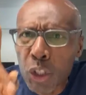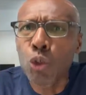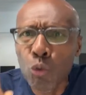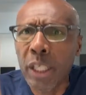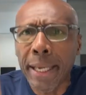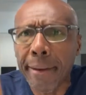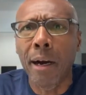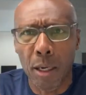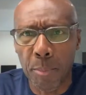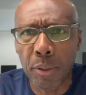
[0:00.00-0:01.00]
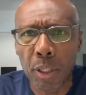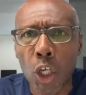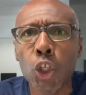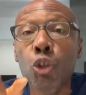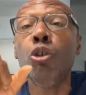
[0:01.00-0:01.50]
you get
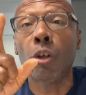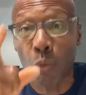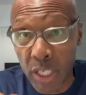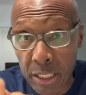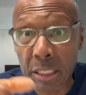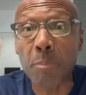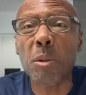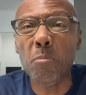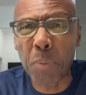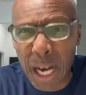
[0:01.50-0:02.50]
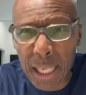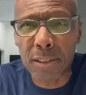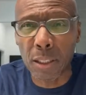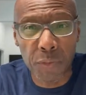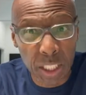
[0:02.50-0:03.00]
up, you're going to read something
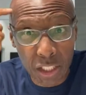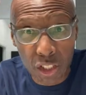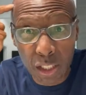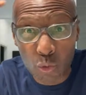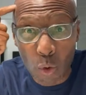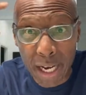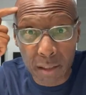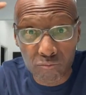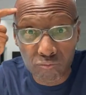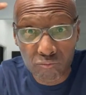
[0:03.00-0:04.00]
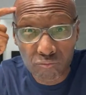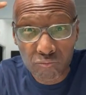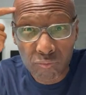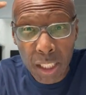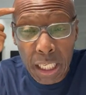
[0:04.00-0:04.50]
positive and get this right.
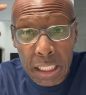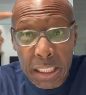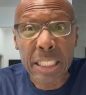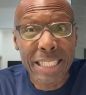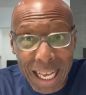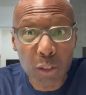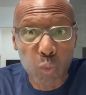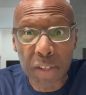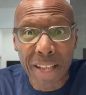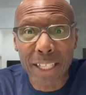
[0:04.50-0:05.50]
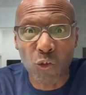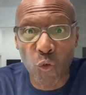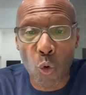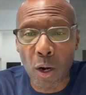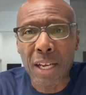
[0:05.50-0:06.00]
See, that's what that's
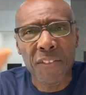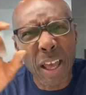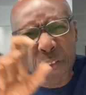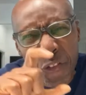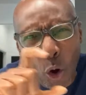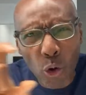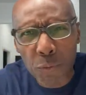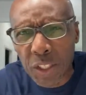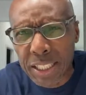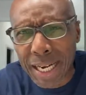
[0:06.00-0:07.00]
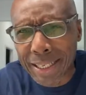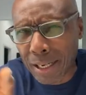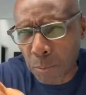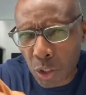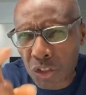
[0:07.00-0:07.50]
for. That thought of the day that
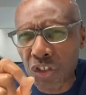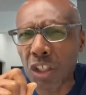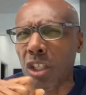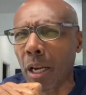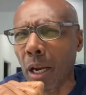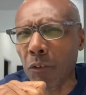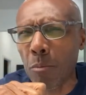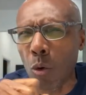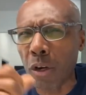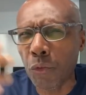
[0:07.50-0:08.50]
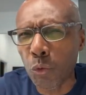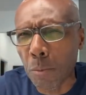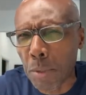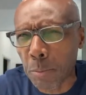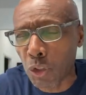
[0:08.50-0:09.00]
I'm going to send you every morning through the
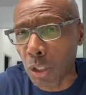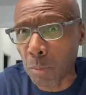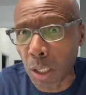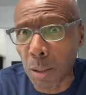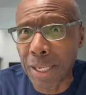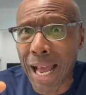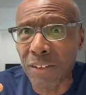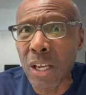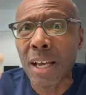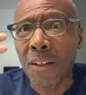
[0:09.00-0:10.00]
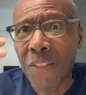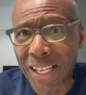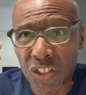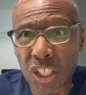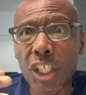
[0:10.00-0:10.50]
membership club, guys,
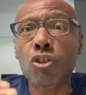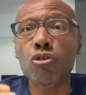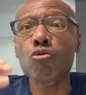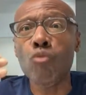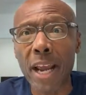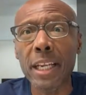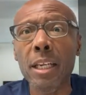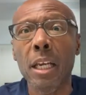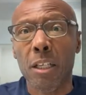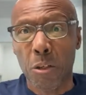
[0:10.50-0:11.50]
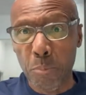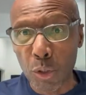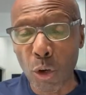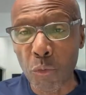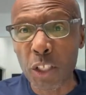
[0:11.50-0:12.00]
that's to get you ready to
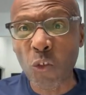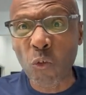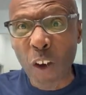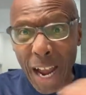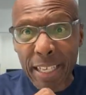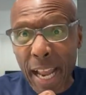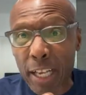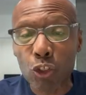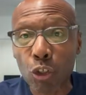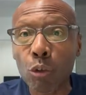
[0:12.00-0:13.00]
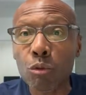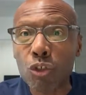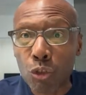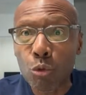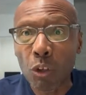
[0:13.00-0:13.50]
put on this financial
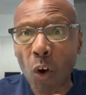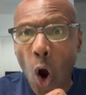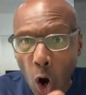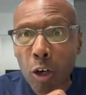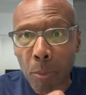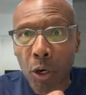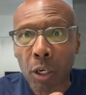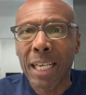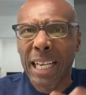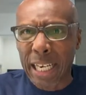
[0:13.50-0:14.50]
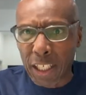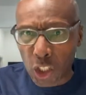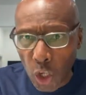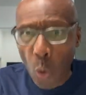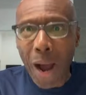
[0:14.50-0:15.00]
suit of armor
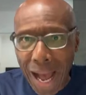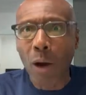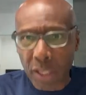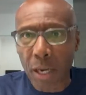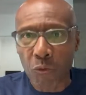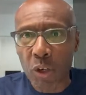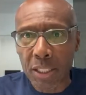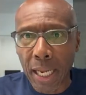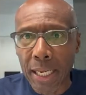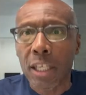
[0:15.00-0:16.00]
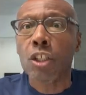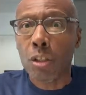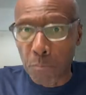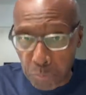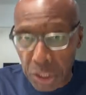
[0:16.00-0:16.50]
and go out every day
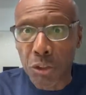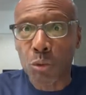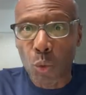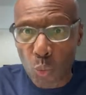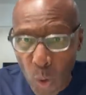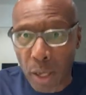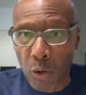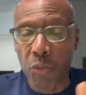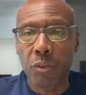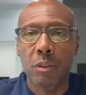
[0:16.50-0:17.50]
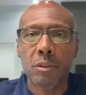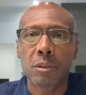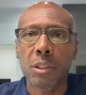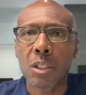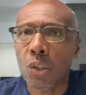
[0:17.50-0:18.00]
to build wealth.
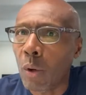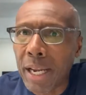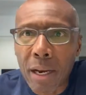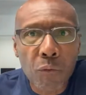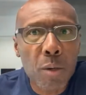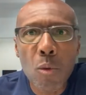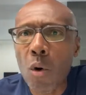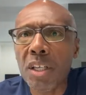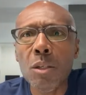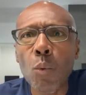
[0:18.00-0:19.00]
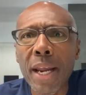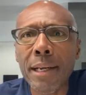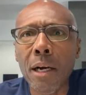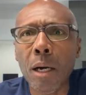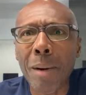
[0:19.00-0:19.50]
So every morning you wake
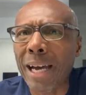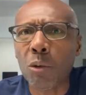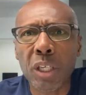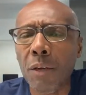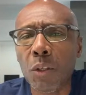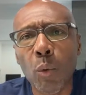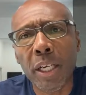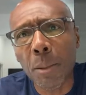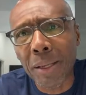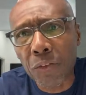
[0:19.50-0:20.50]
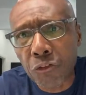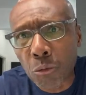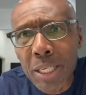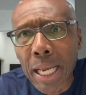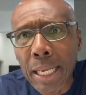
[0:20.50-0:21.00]
up, I don't care if you wake up at
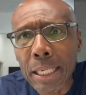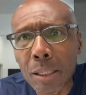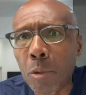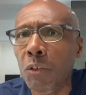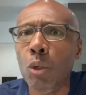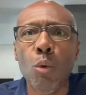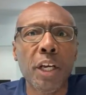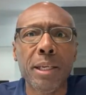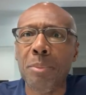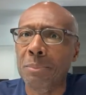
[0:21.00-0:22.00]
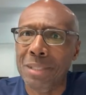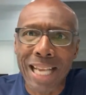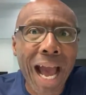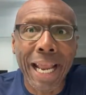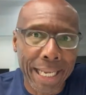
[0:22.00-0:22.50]
3 a.m. or you wake up at
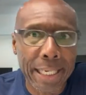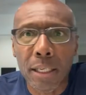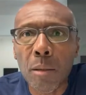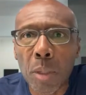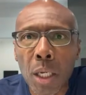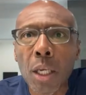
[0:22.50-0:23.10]
9 a.m.,